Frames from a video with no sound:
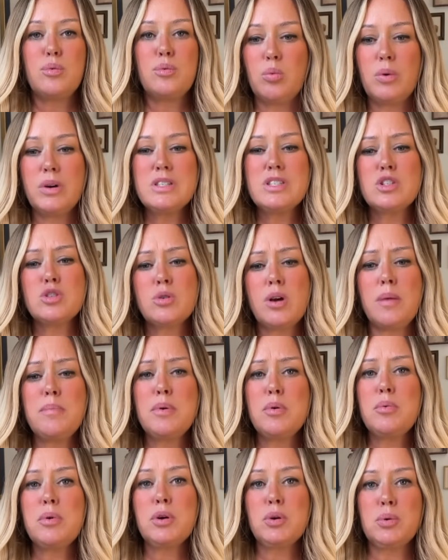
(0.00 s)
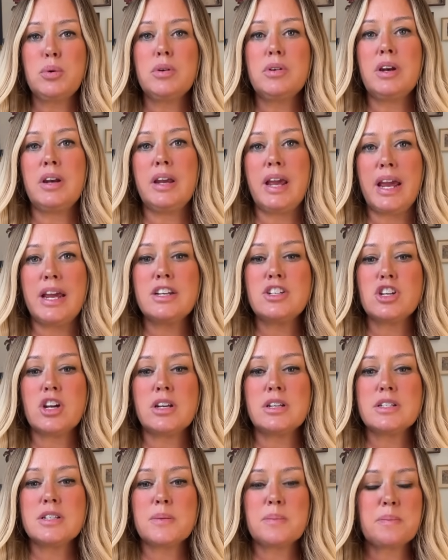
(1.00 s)
Was Trump a recruited
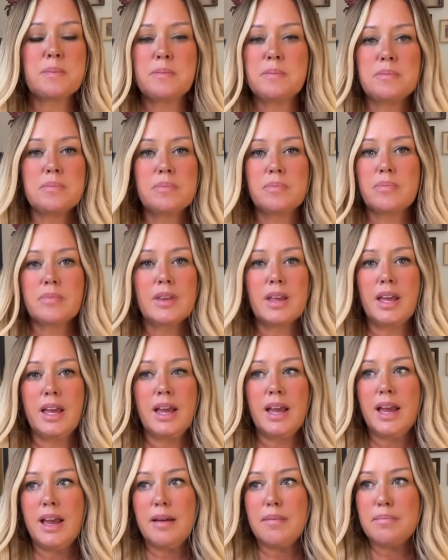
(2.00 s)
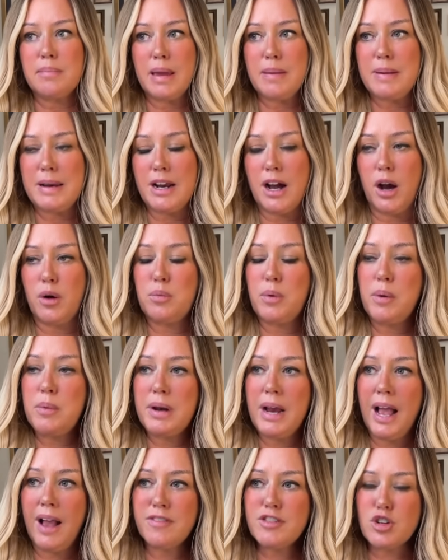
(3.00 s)
agent? Maybe not. We
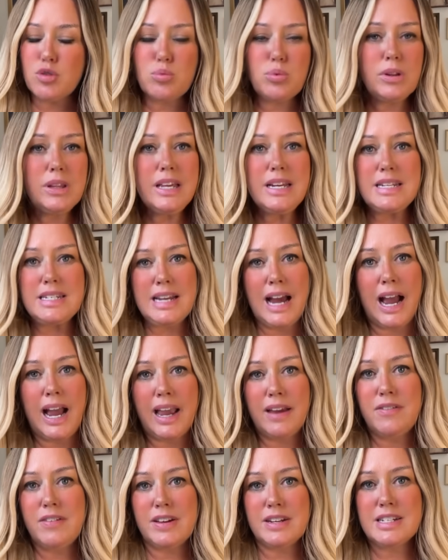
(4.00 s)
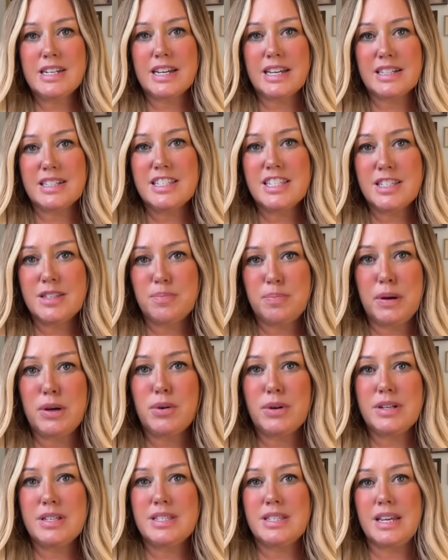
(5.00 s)
would have to really dive into
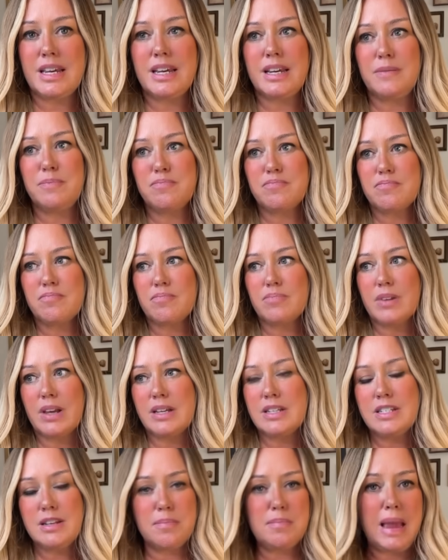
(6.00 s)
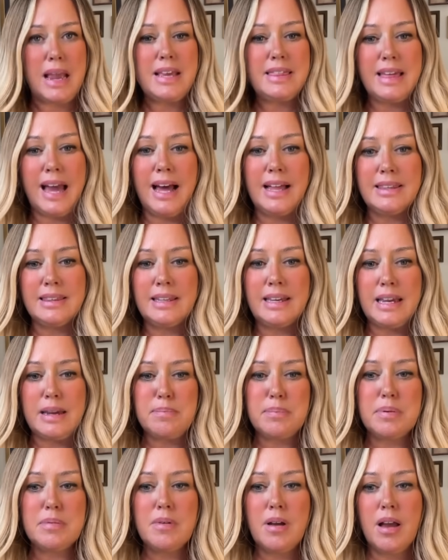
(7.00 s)
conspiracy to make that
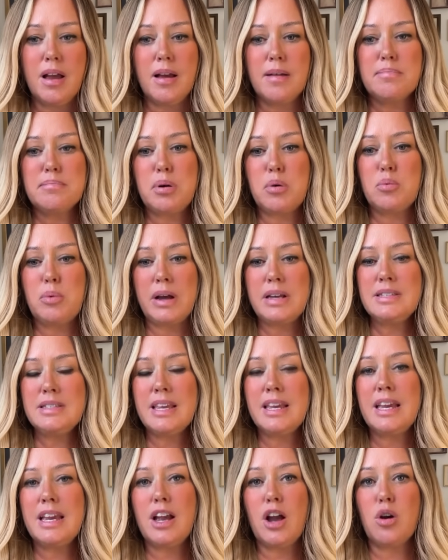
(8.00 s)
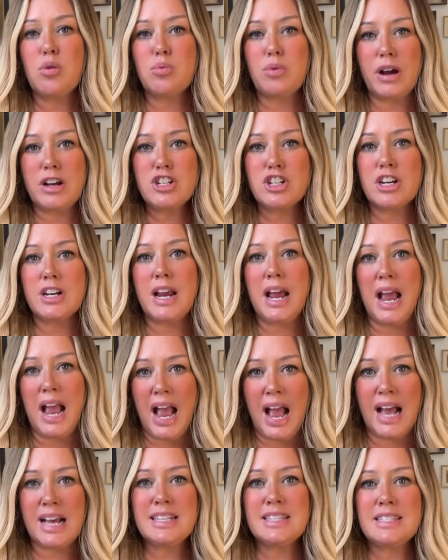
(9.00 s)
leap. But was he a Russian
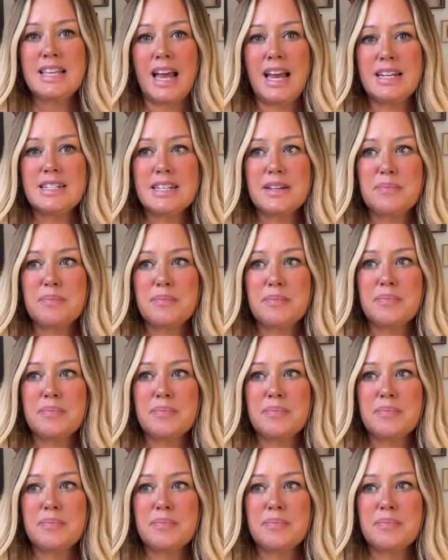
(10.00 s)
asset?